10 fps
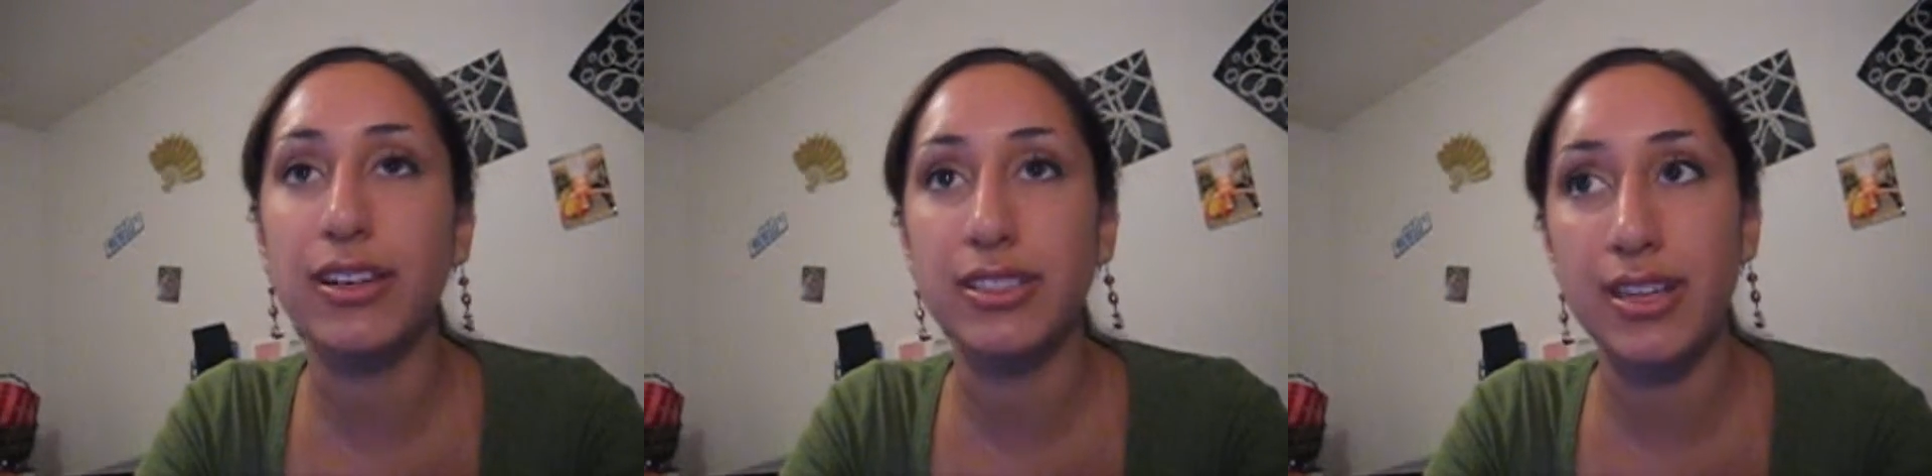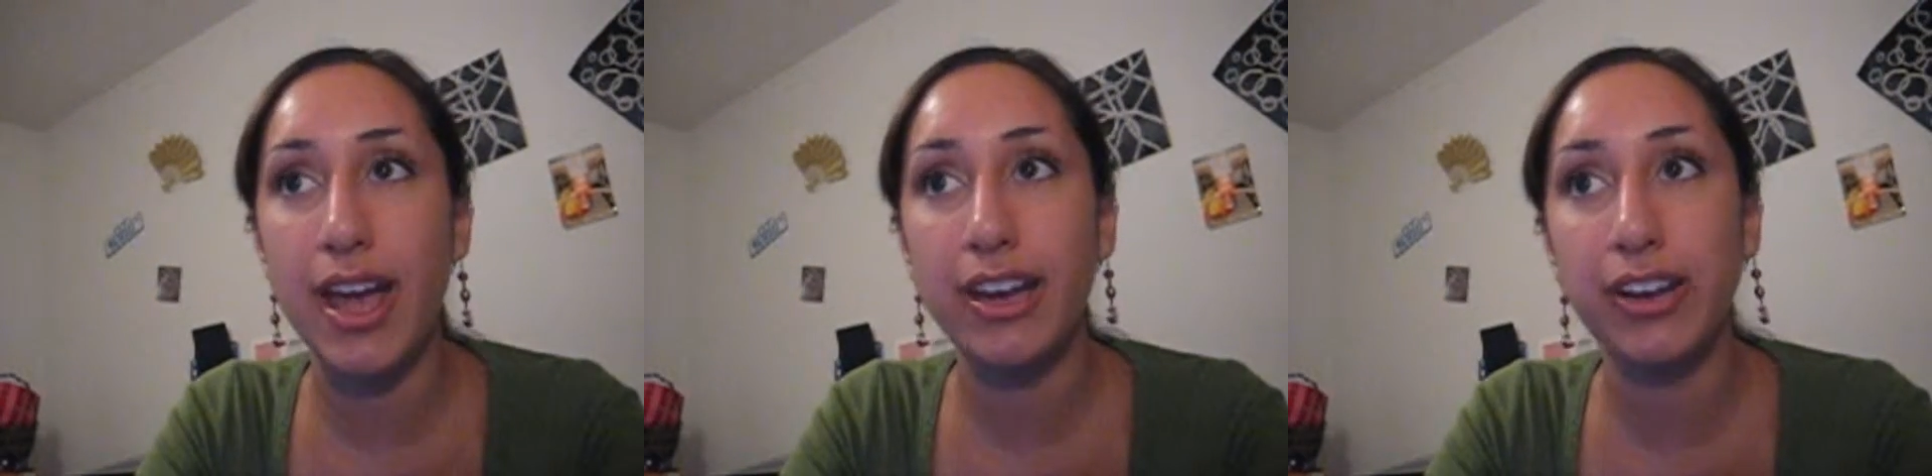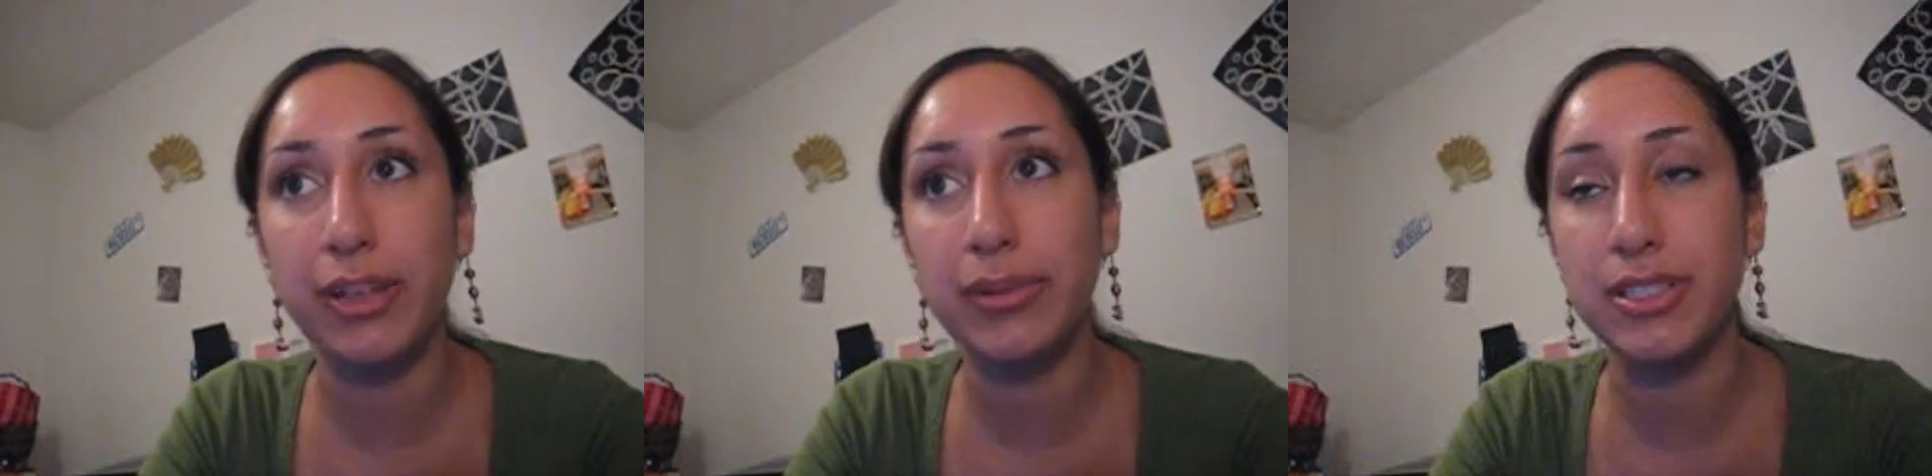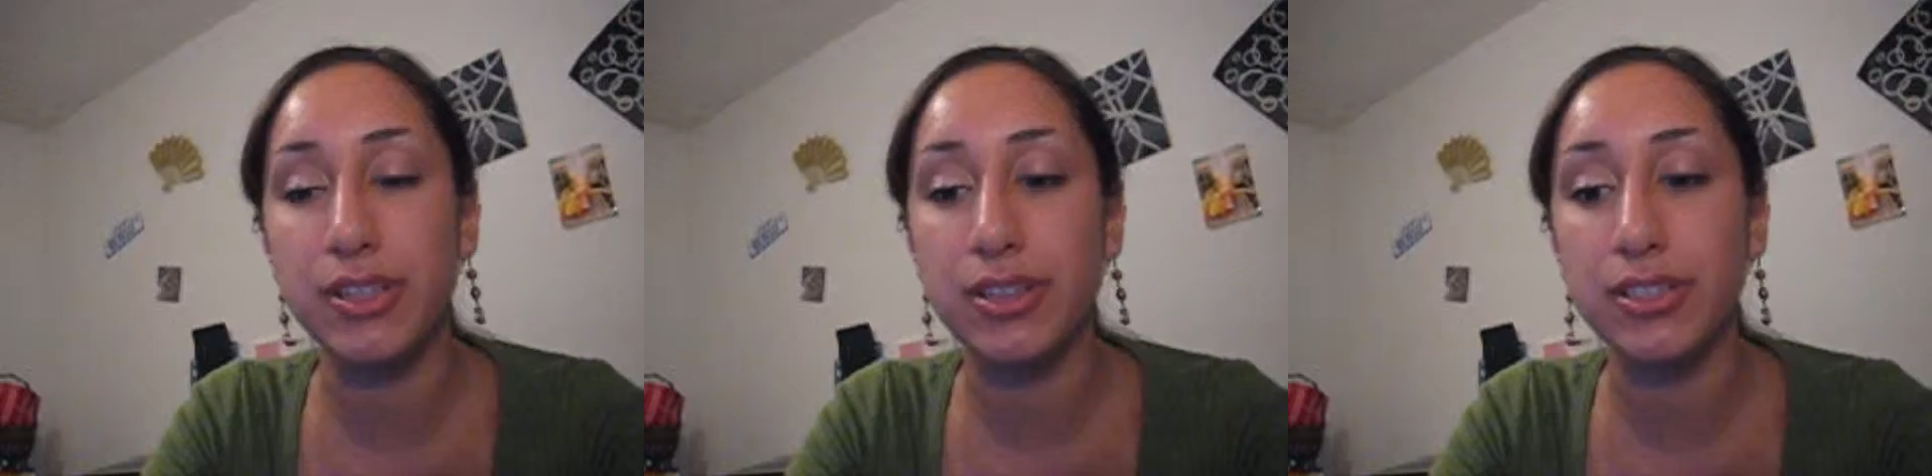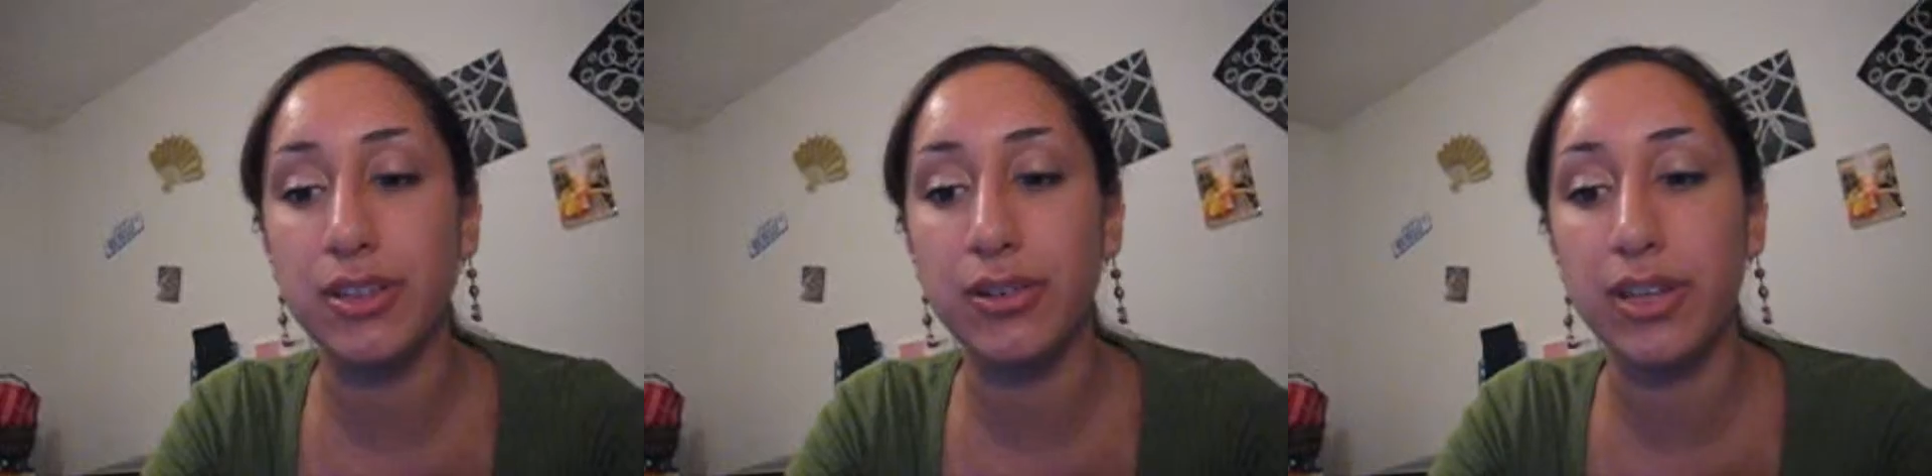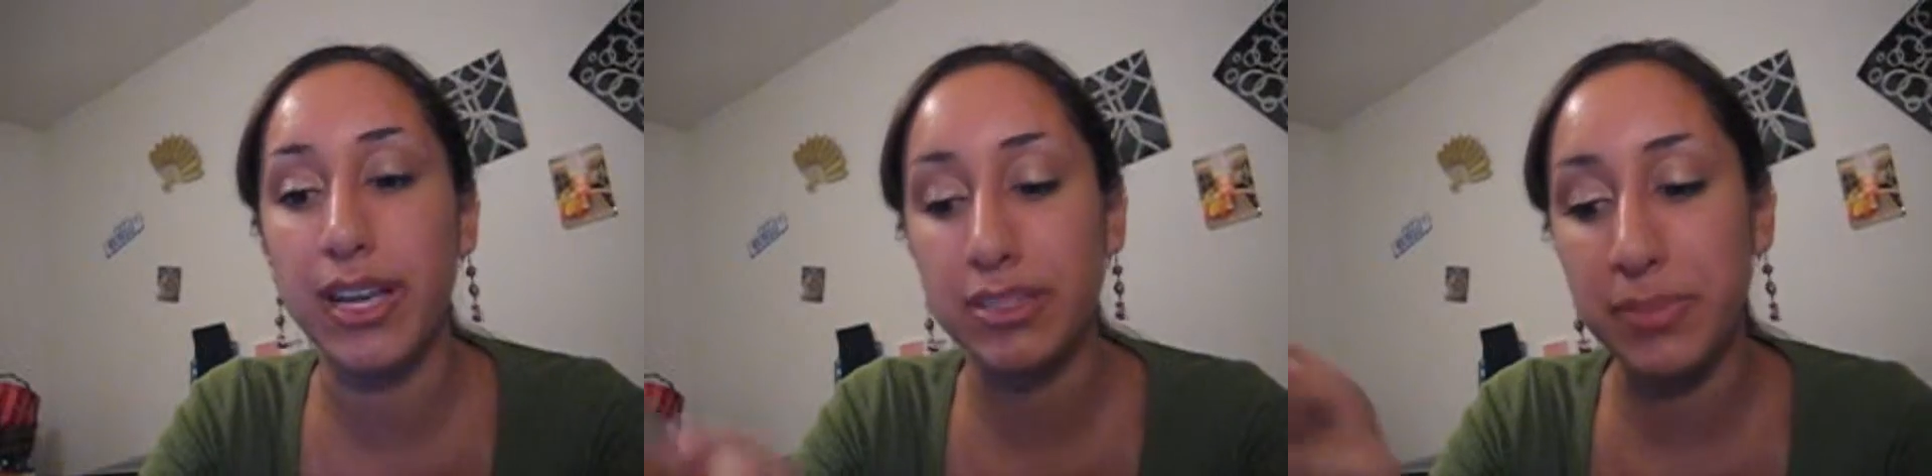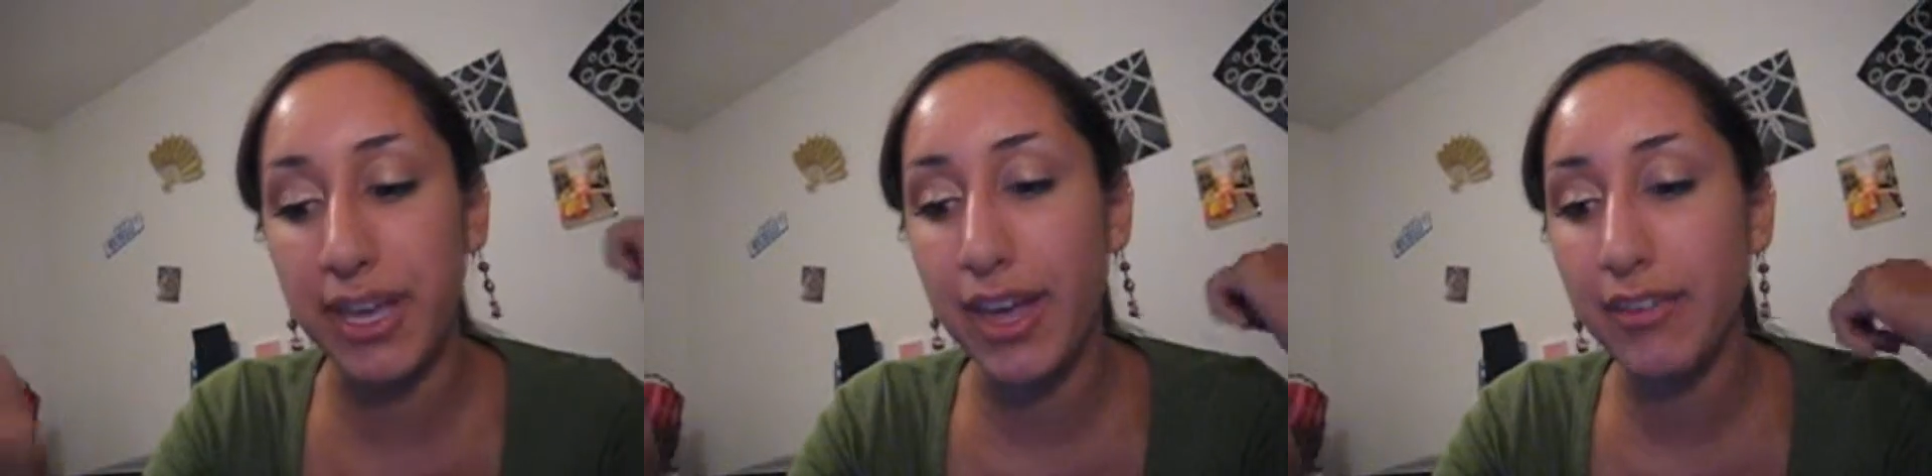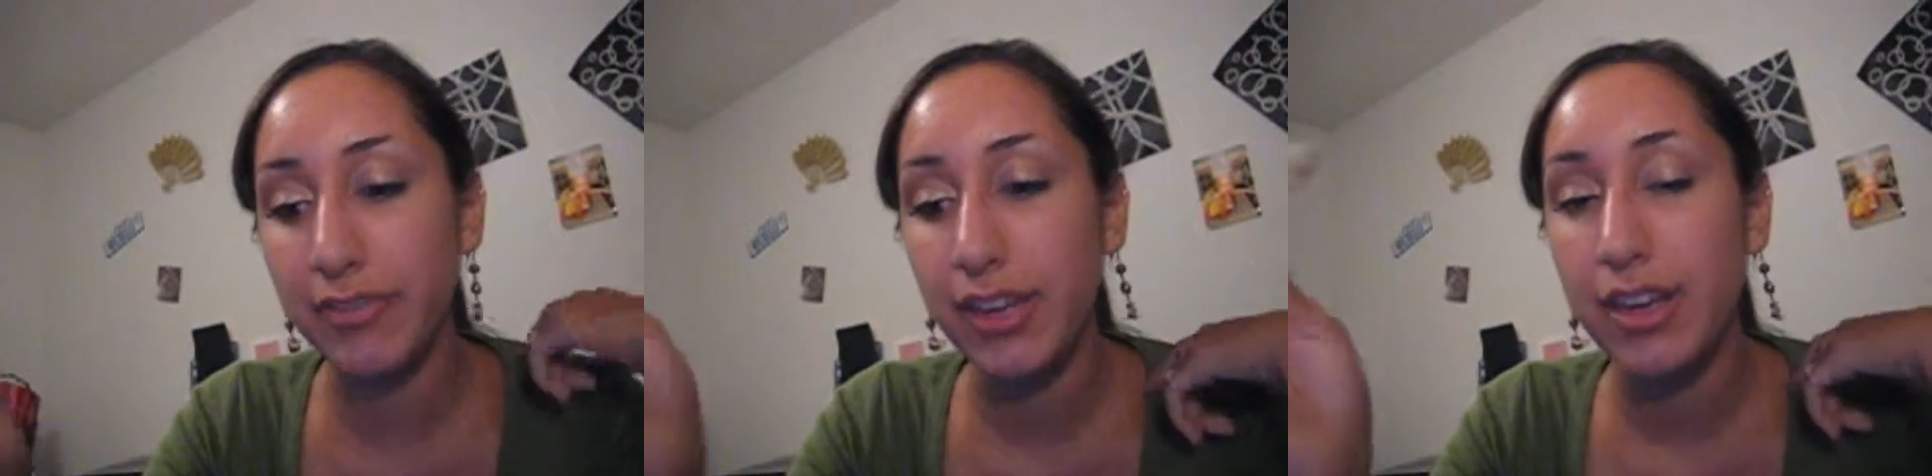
it's an eye cream, and it's also an SPF.